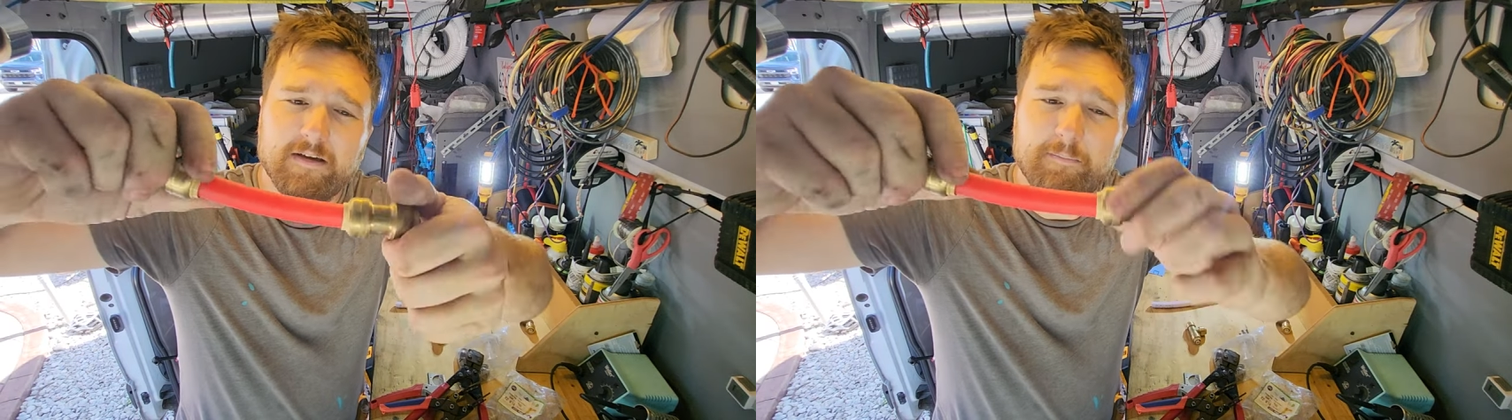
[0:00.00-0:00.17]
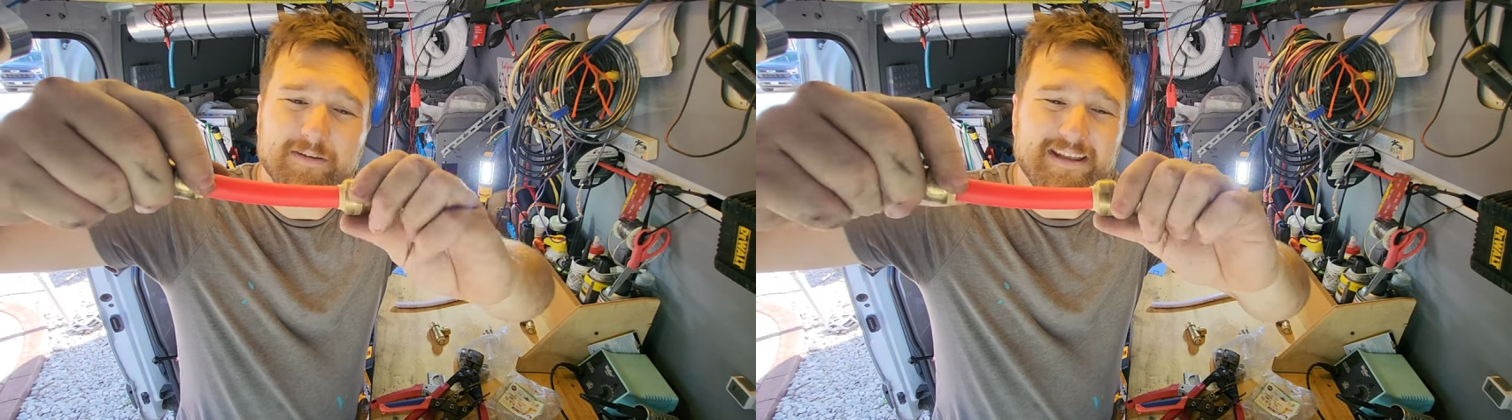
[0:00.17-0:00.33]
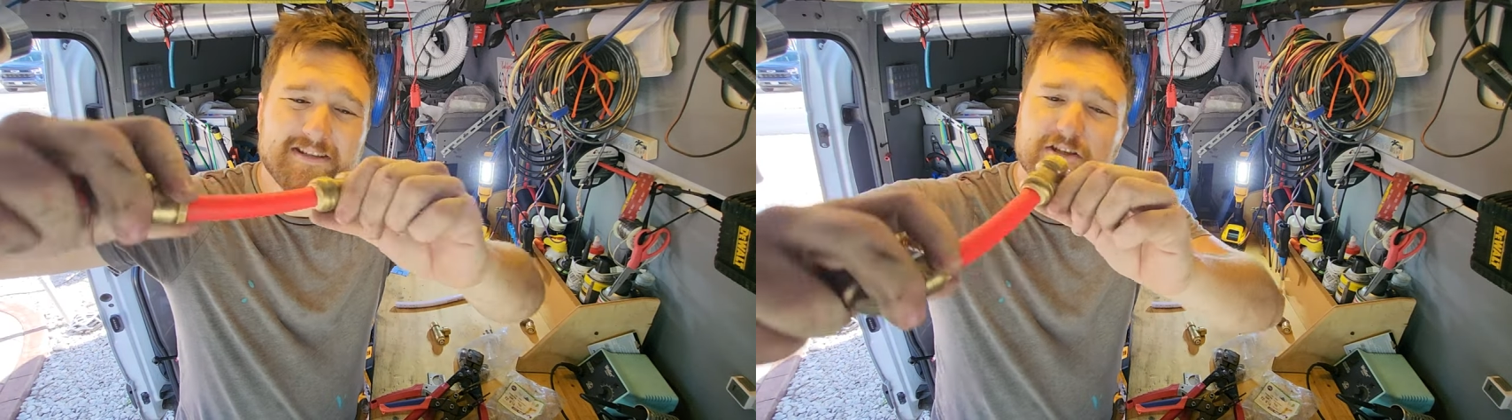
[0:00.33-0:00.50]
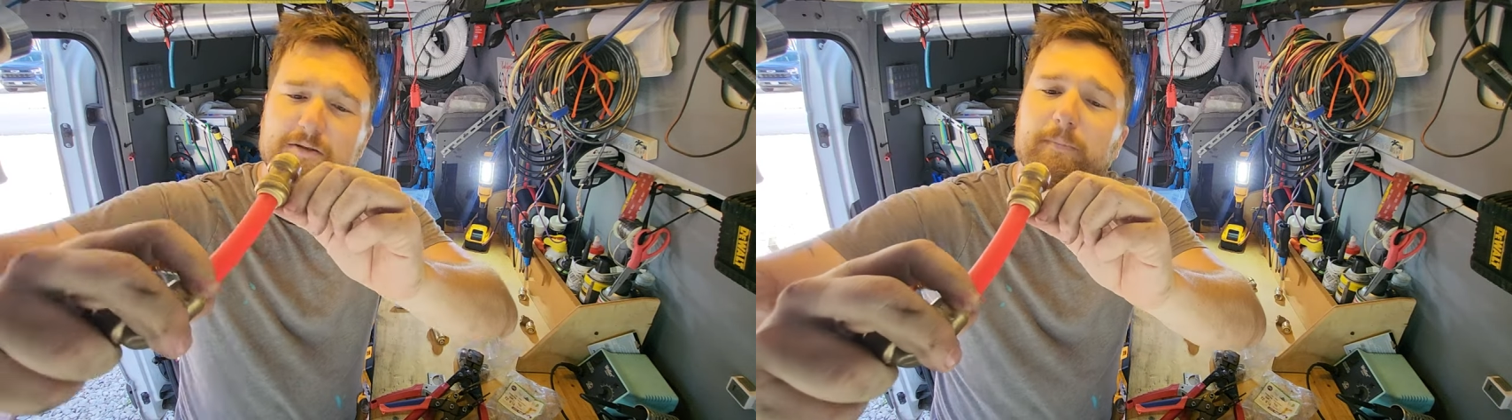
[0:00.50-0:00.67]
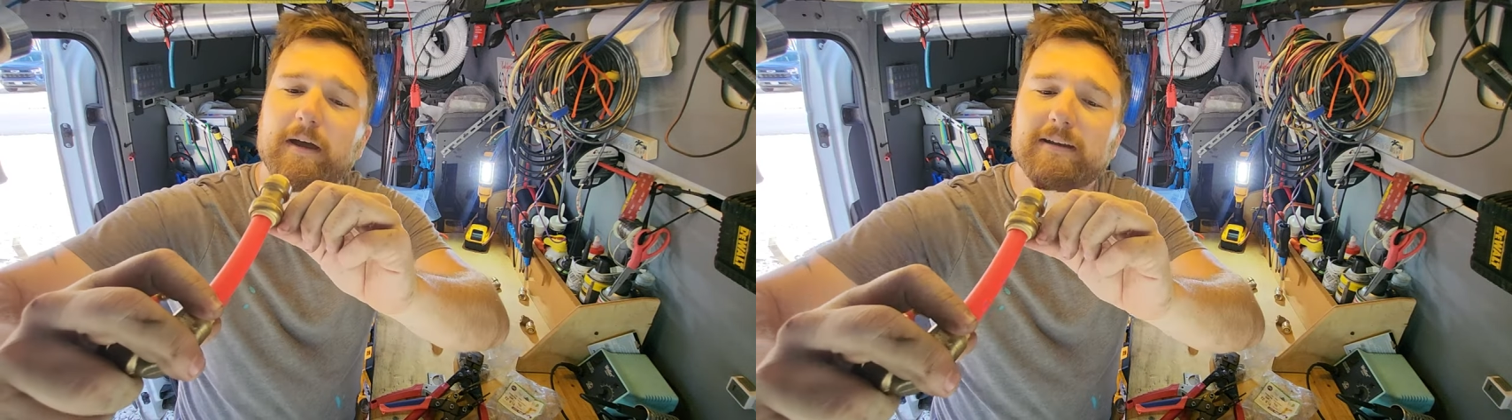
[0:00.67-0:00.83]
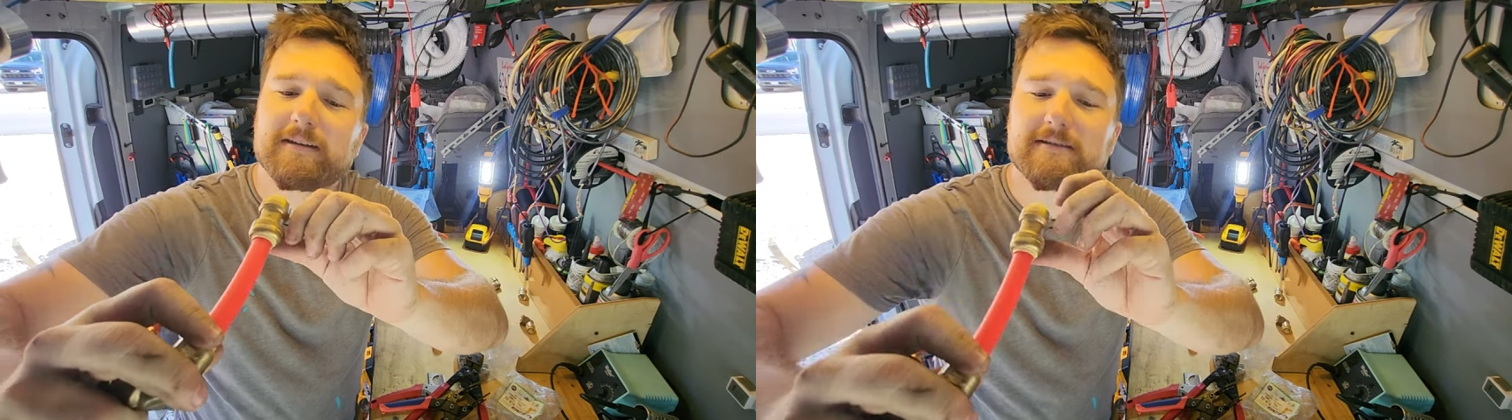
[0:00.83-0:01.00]
but that's just
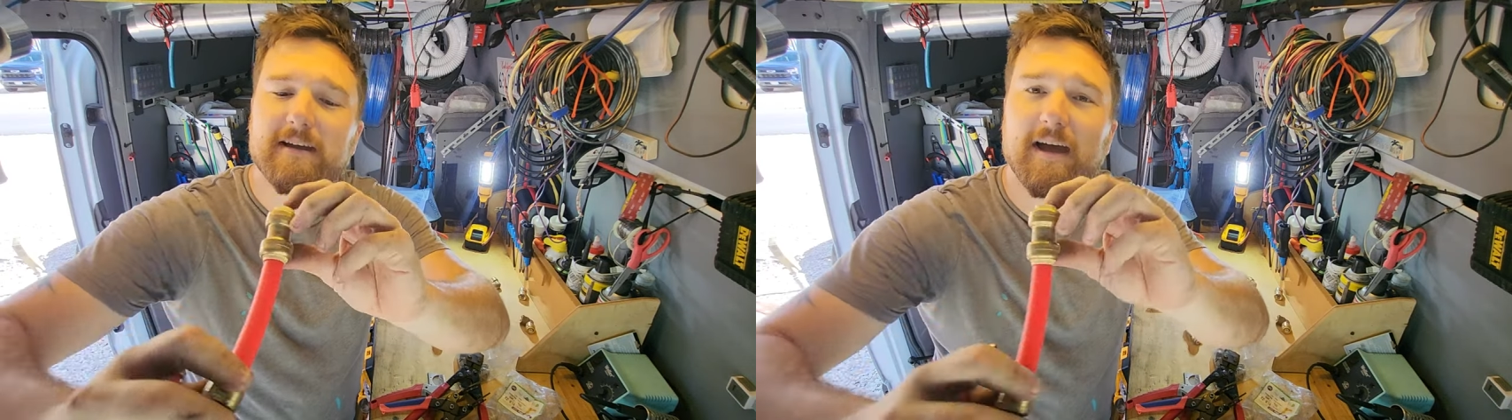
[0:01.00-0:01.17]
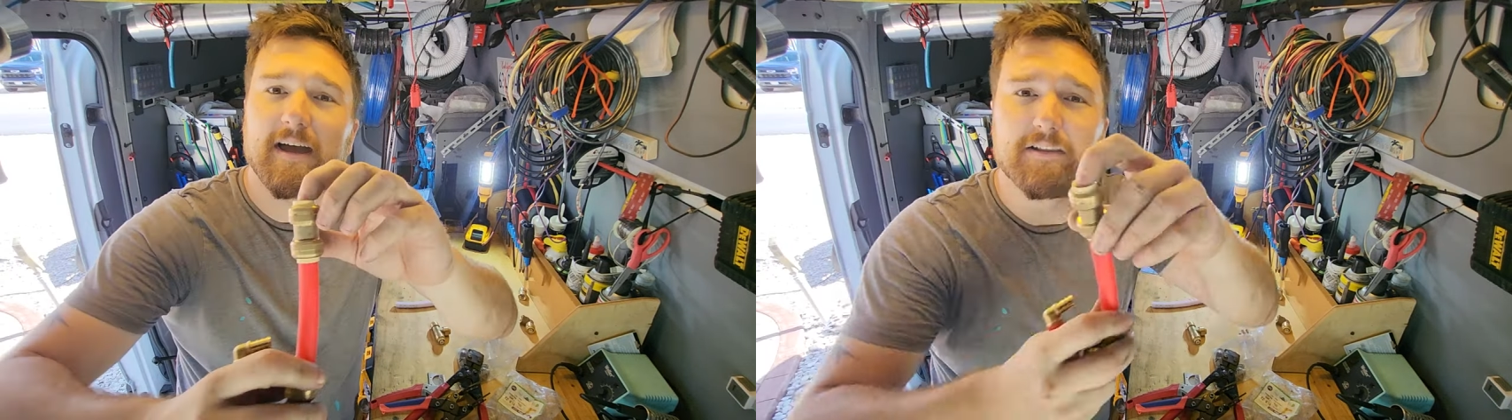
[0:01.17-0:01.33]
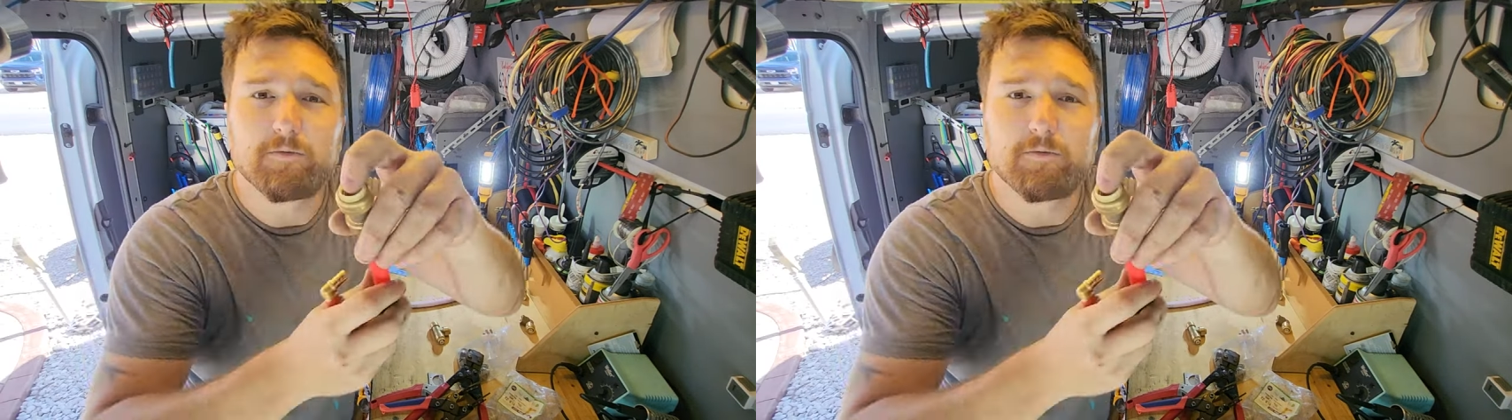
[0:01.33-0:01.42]
by design.